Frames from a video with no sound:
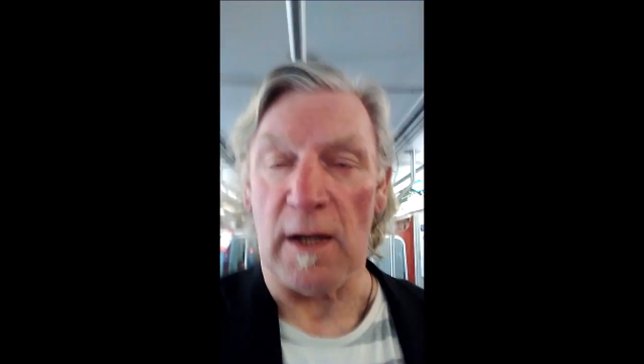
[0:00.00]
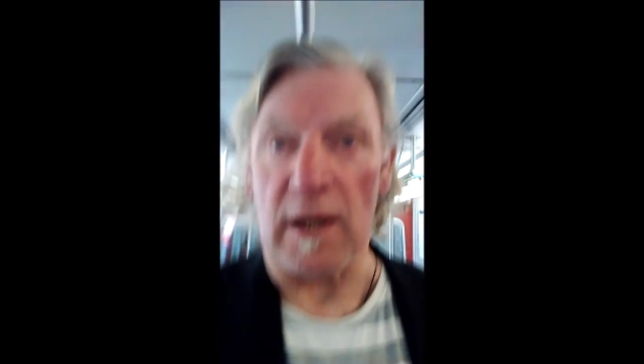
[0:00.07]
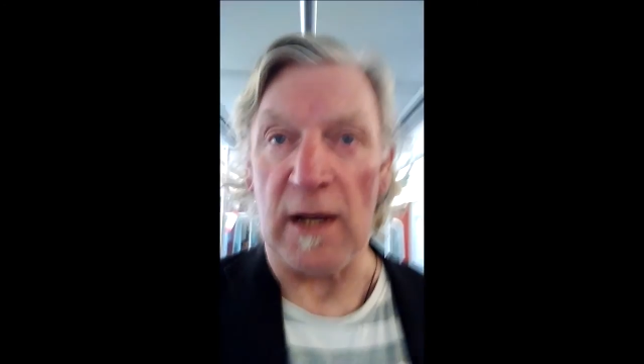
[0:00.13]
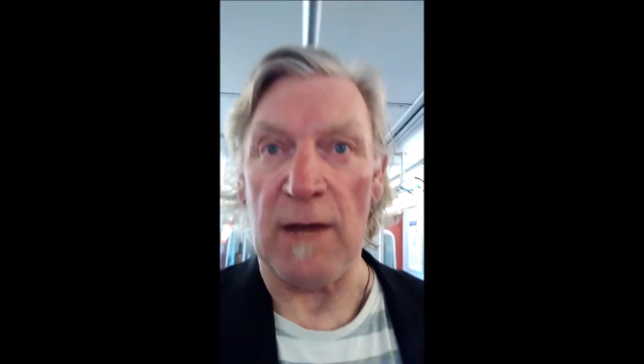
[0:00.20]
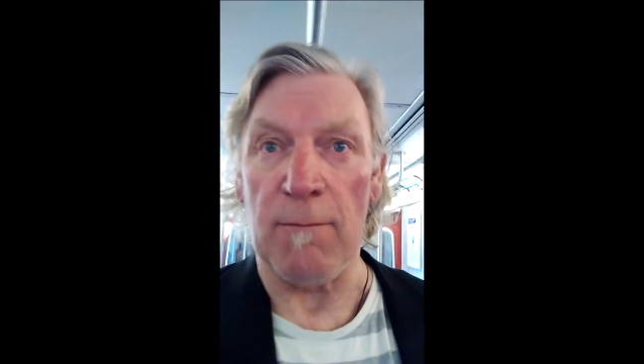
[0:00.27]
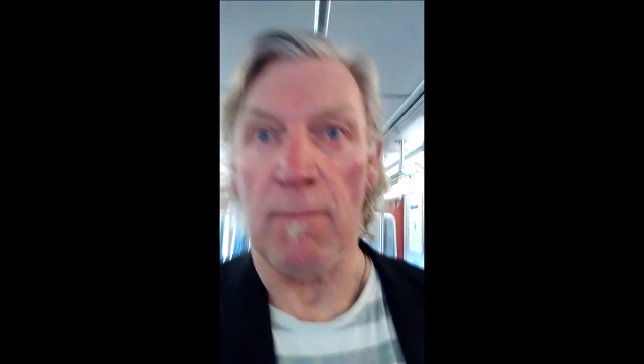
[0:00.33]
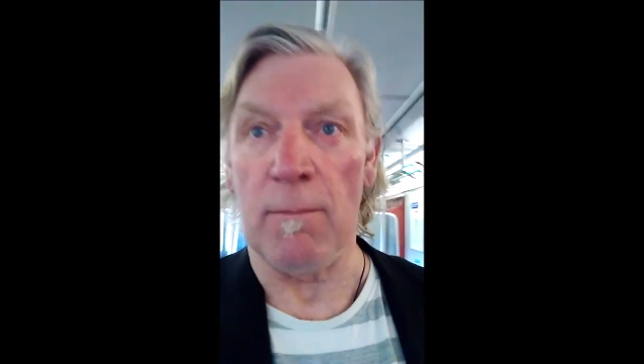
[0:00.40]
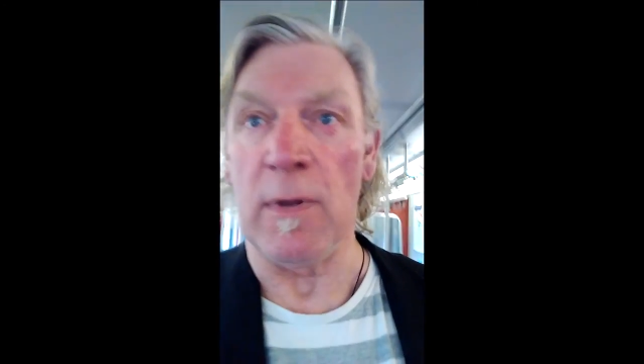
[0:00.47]

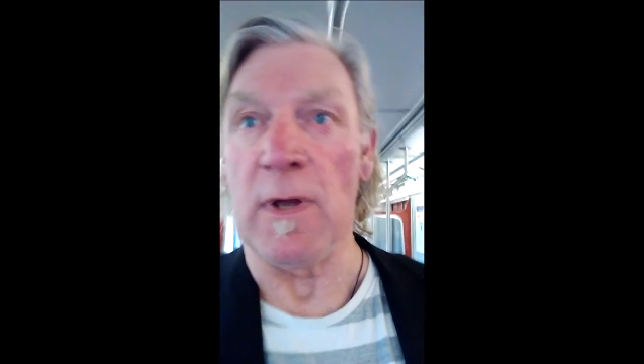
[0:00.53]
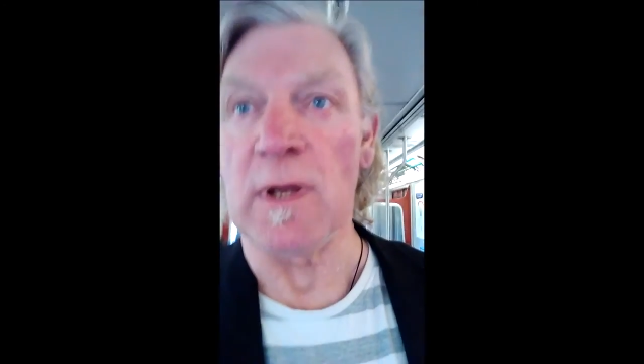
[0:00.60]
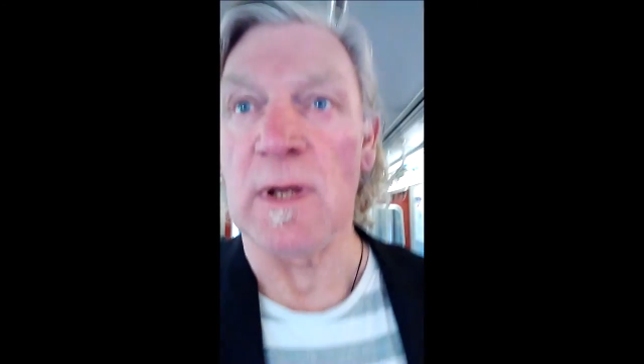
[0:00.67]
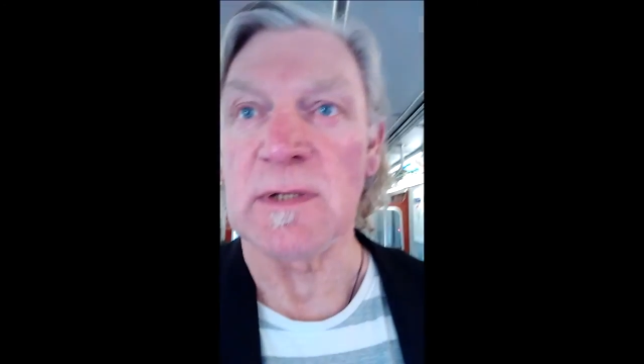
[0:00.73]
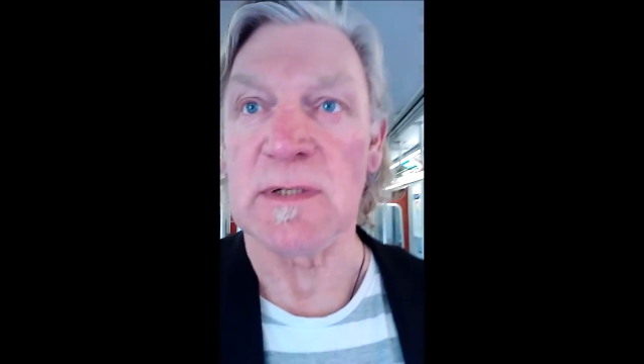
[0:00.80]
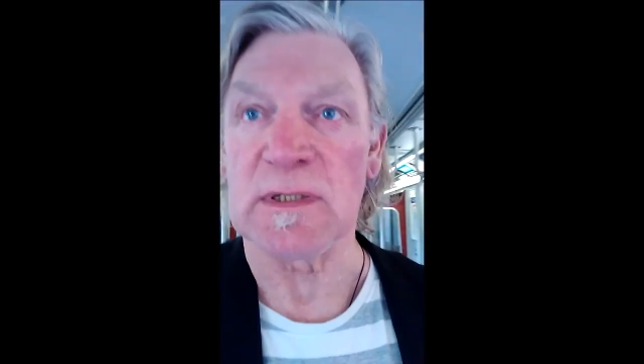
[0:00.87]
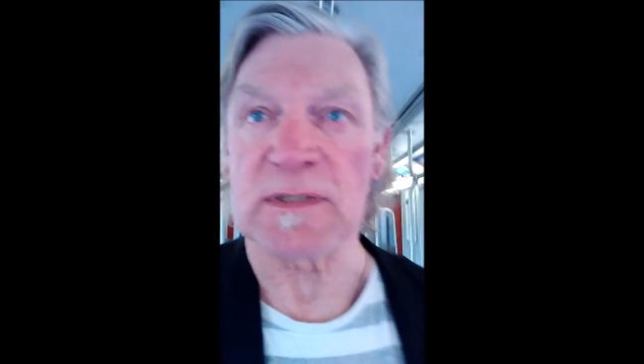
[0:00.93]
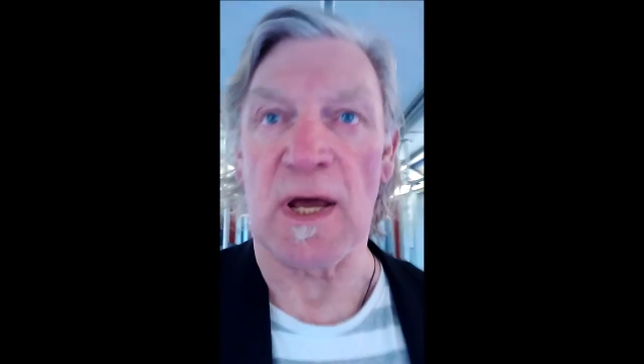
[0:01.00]
I
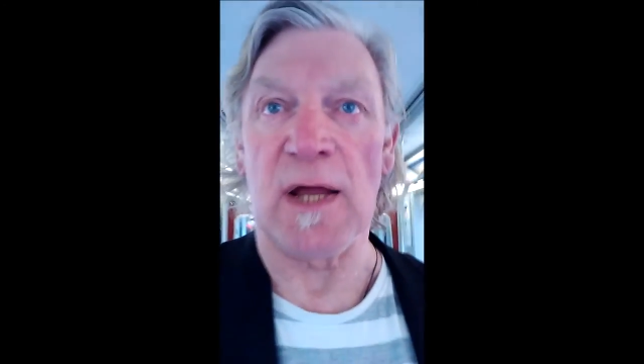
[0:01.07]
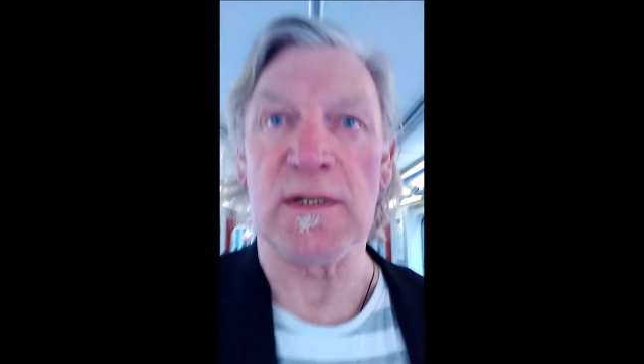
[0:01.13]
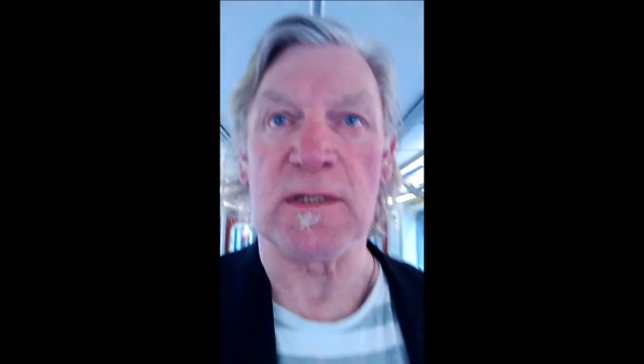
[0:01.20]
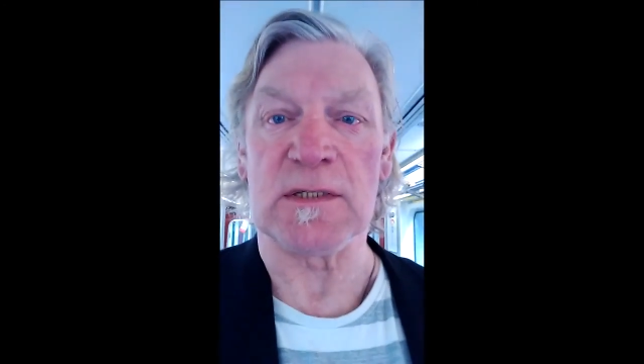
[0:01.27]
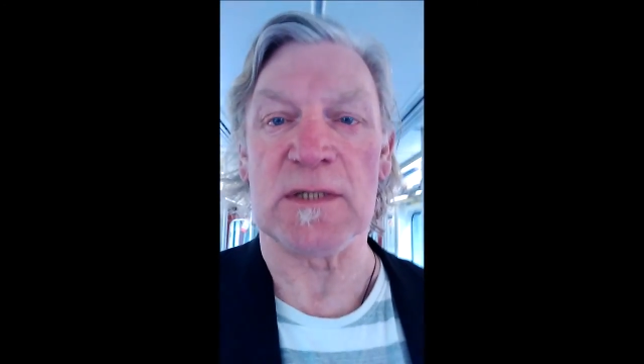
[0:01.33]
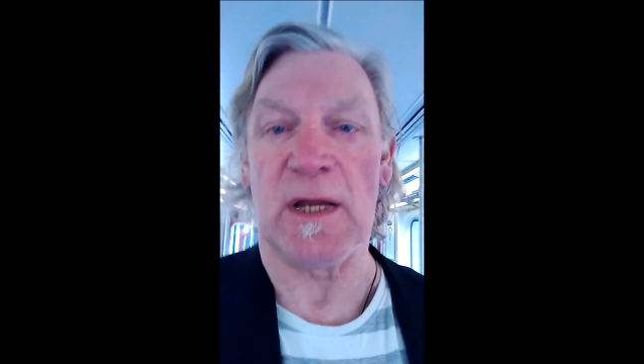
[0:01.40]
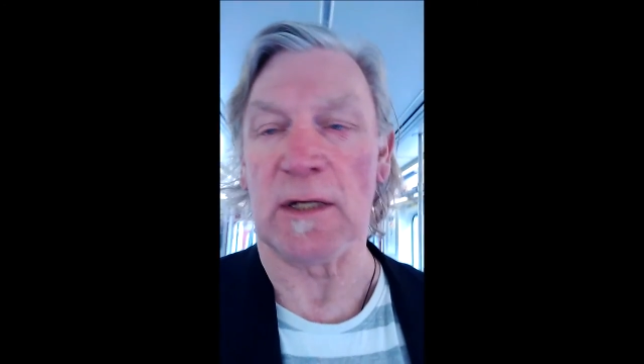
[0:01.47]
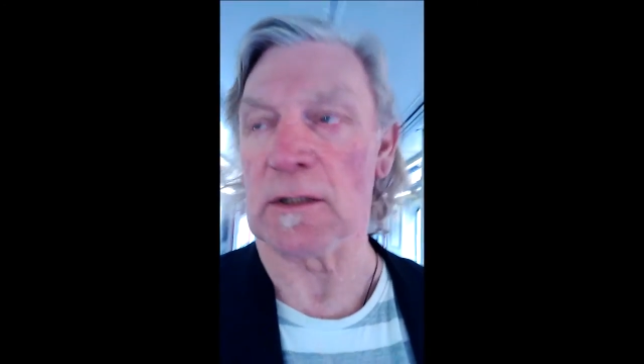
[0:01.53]
decided
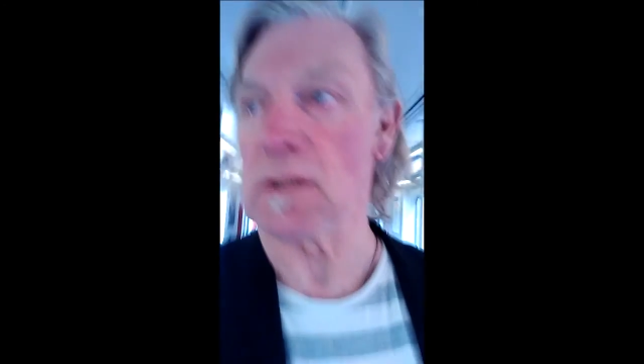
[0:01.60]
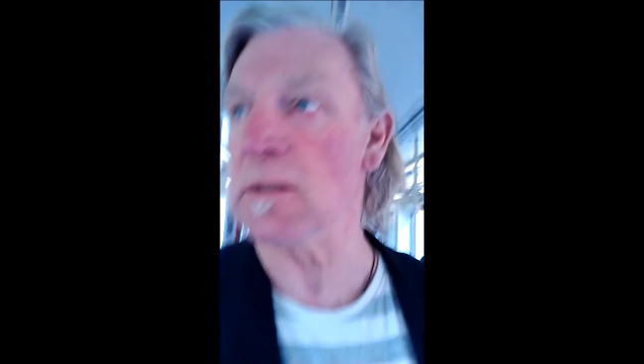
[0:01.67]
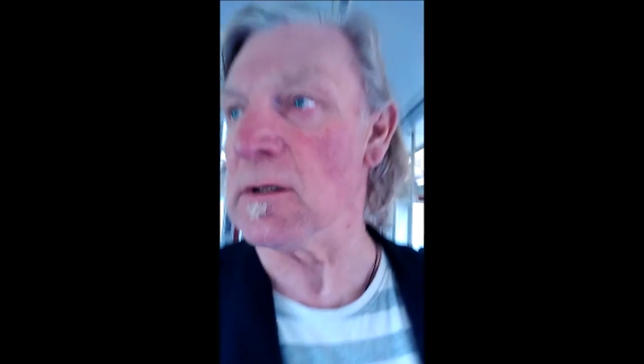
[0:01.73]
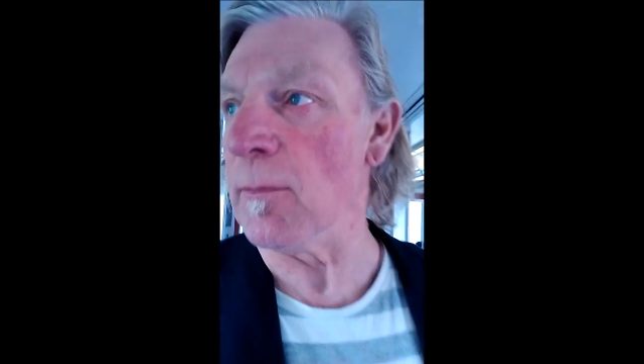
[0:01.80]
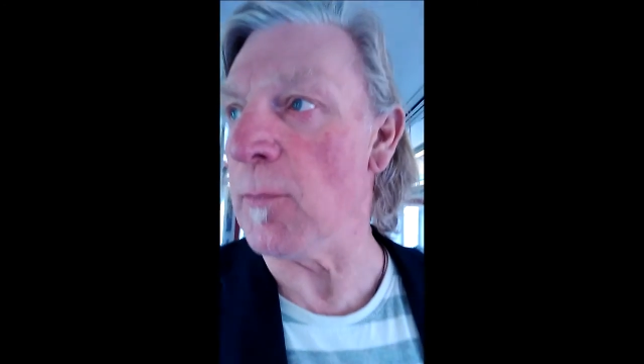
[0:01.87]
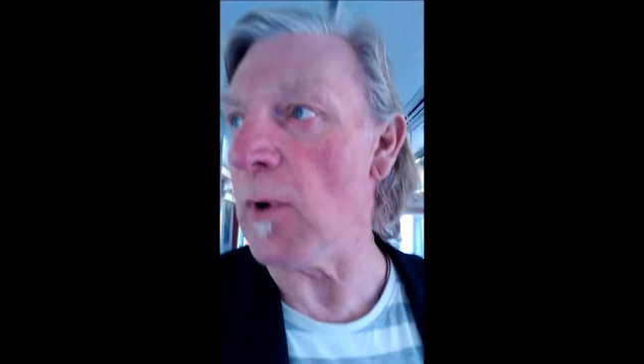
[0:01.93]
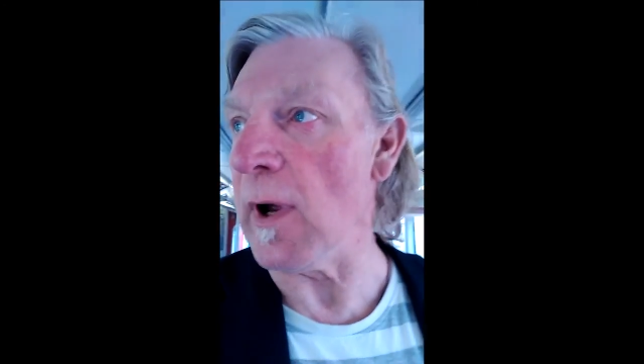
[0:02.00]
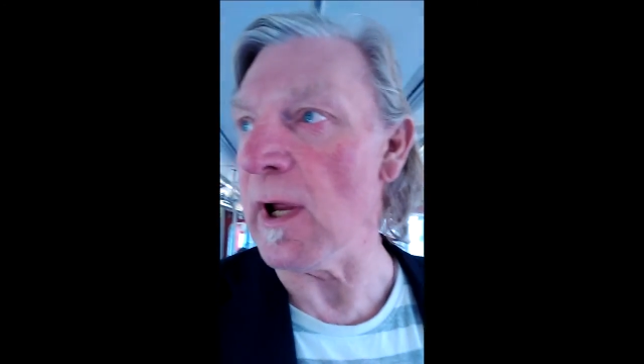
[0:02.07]
to take the
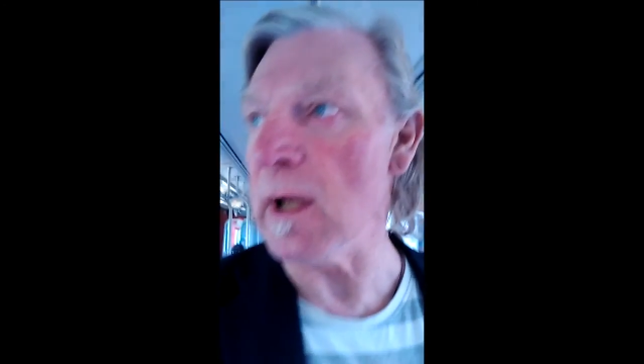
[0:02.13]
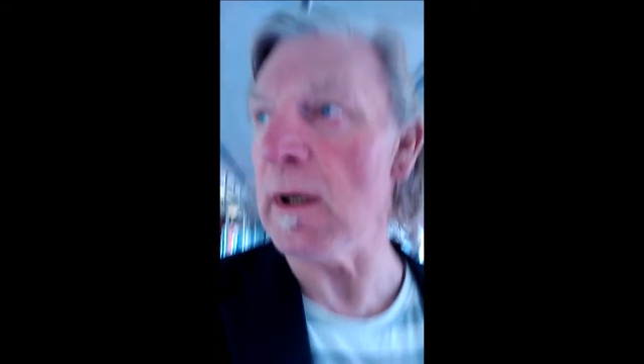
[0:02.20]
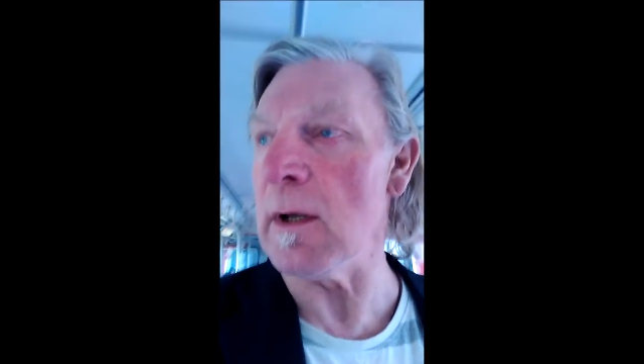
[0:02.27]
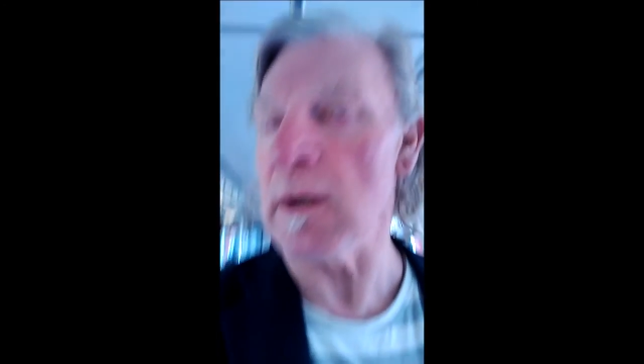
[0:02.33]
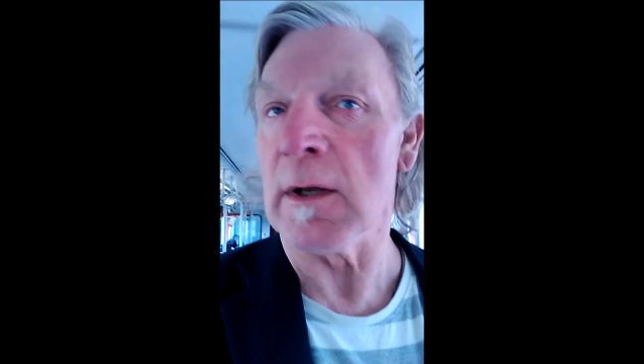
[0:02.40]
subway